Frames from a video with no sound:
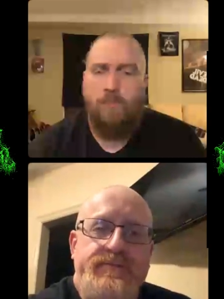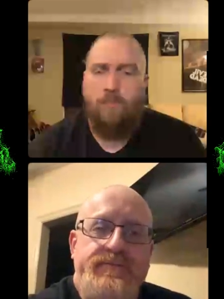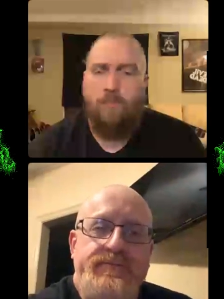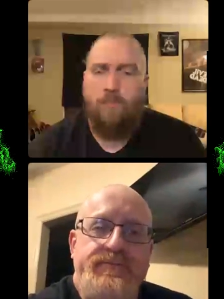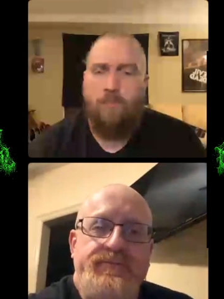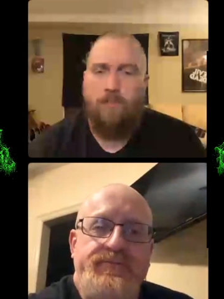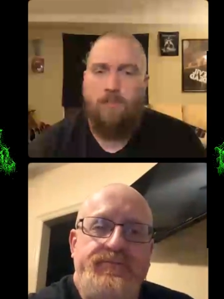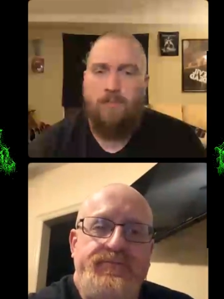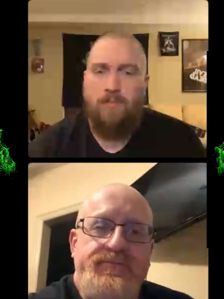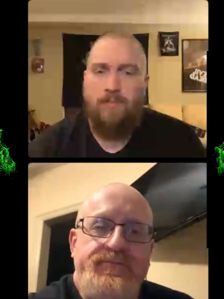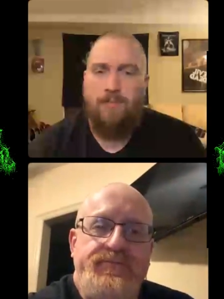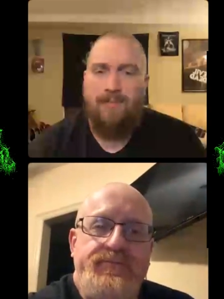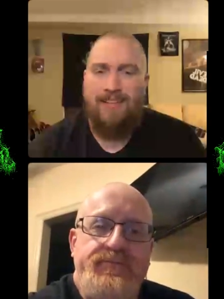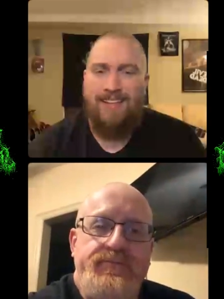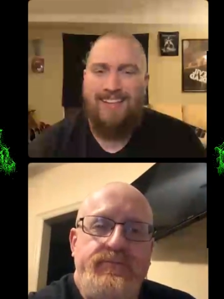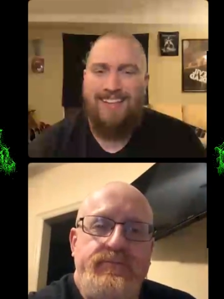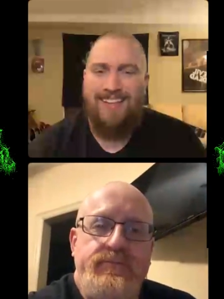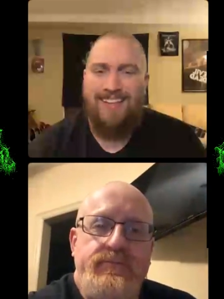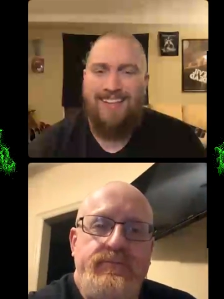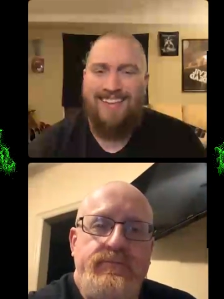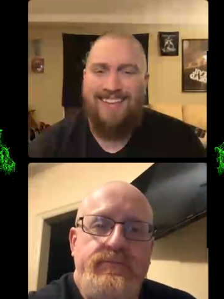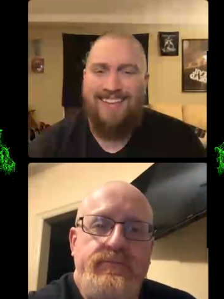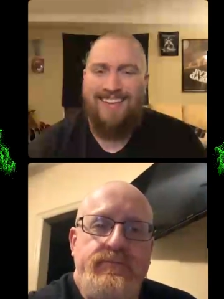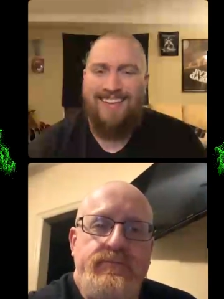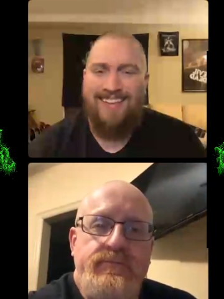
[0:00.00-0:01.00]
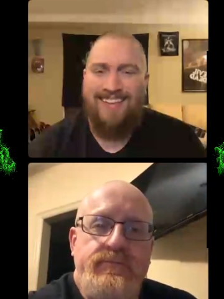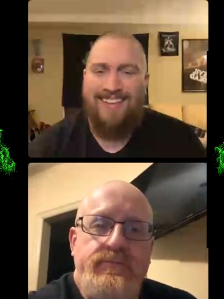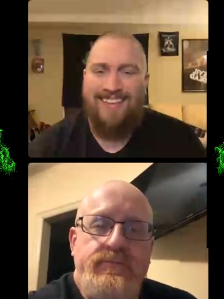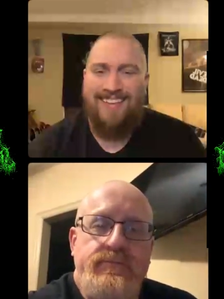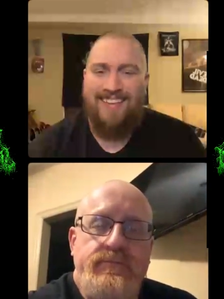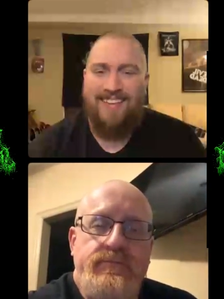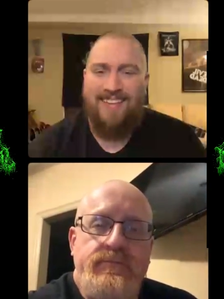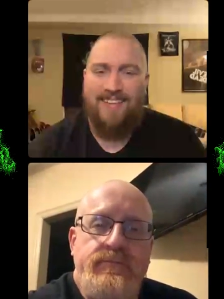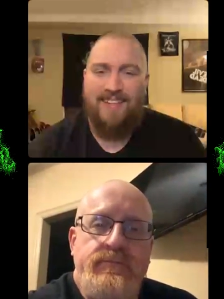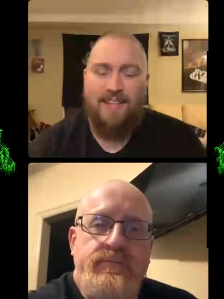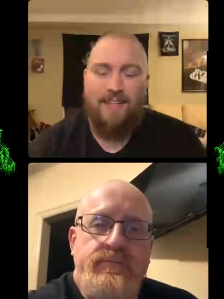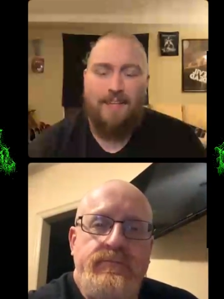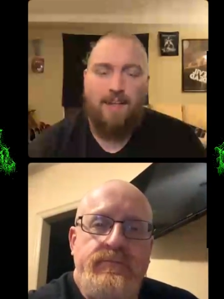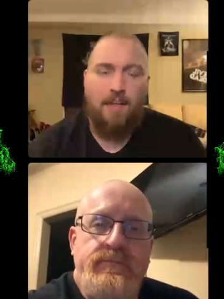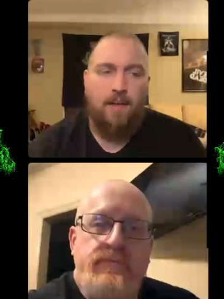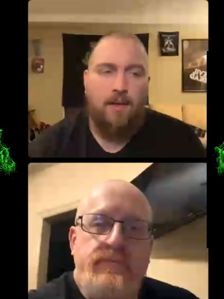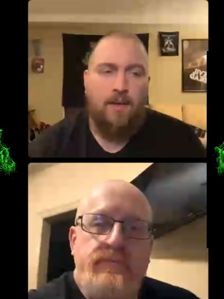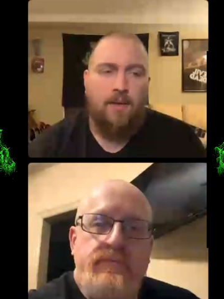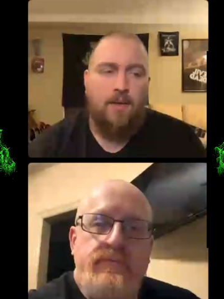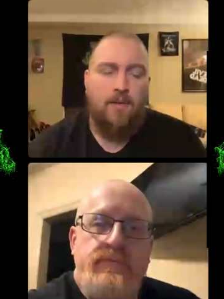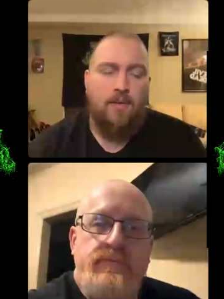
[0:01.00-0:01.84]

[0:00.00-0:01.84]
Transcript: No one is speaking in this clip.